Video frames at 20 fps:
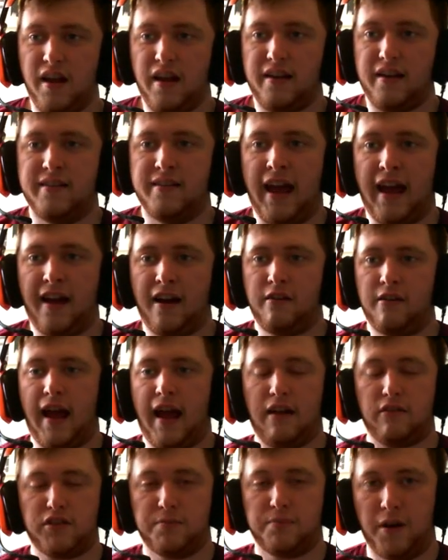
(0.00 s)
Now,
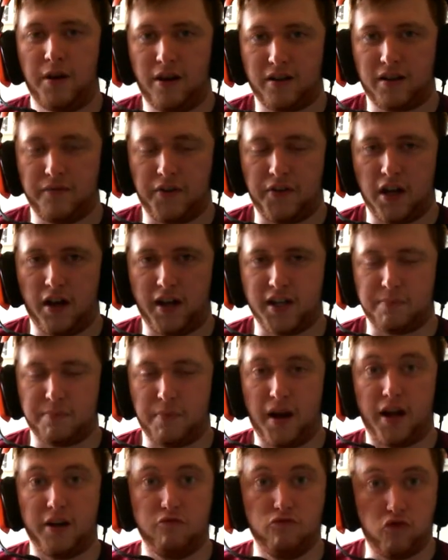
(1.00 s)
Housemarque are the guys
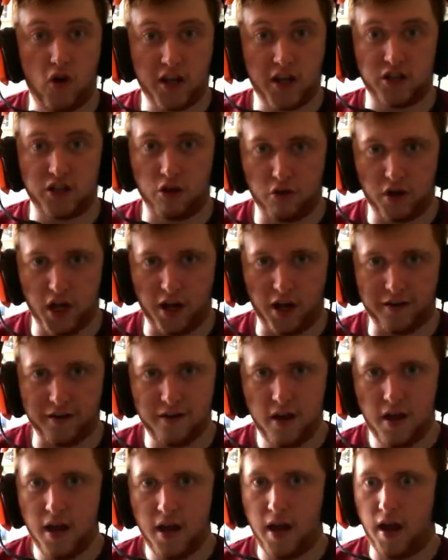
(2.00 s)
behind Resogun,
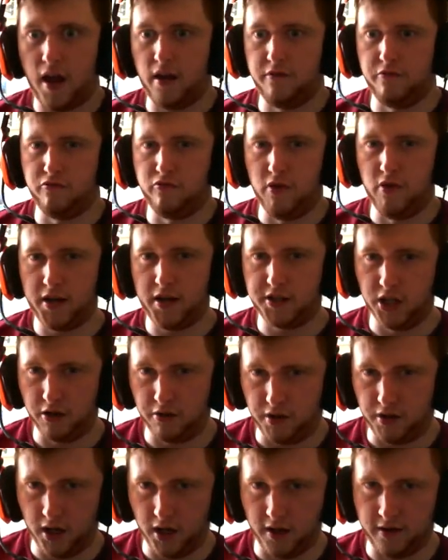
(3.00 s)
and
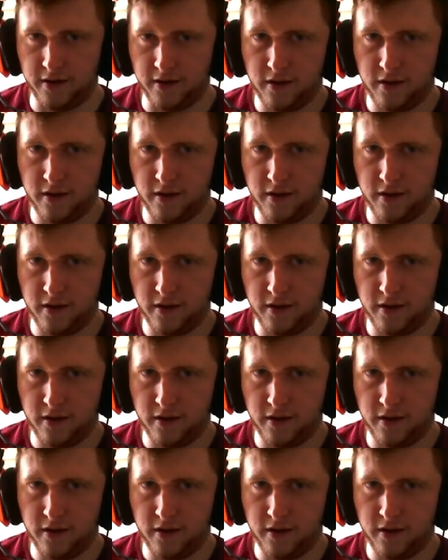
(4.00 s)
Resogun.